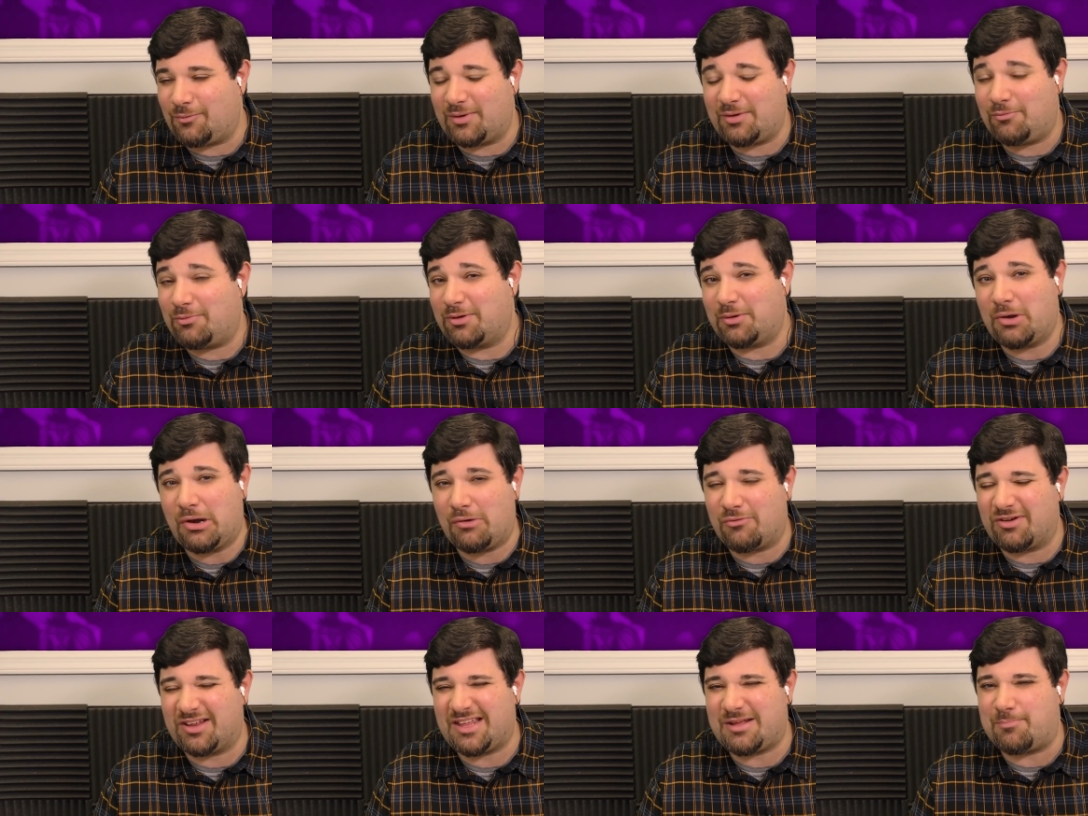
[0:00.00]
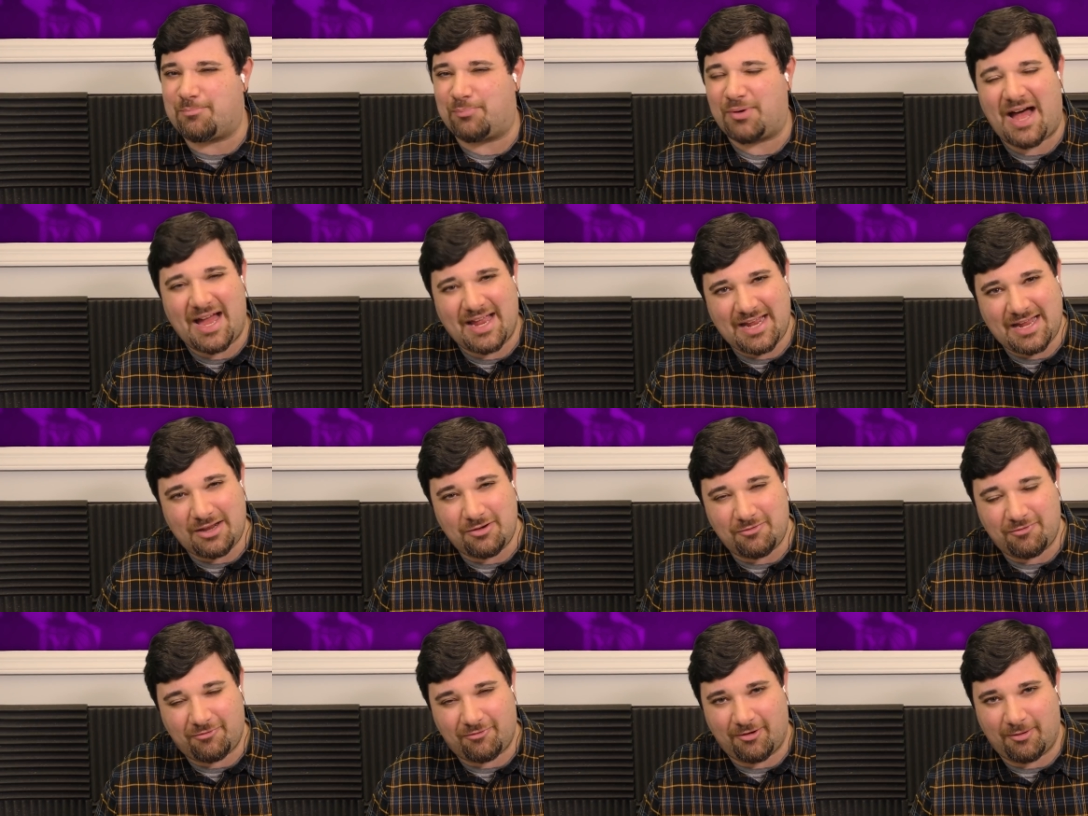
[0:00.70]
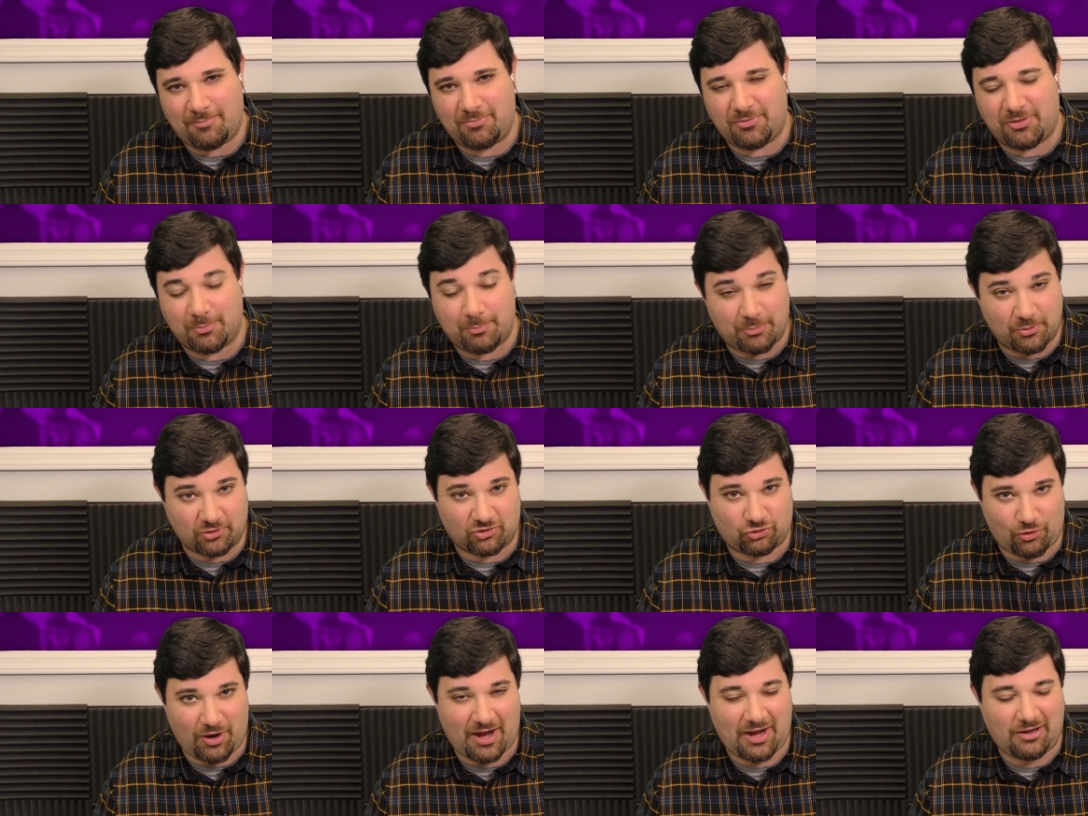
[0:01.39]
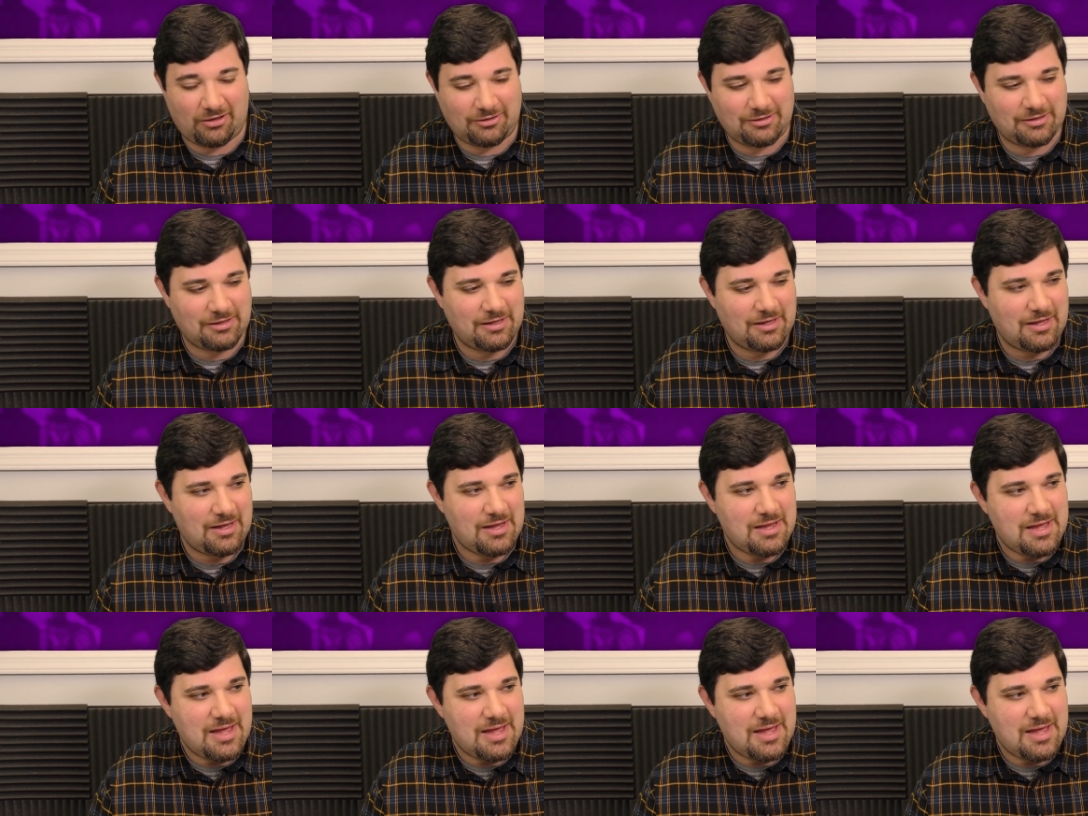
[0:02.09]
We don't really buy it from the portrayal.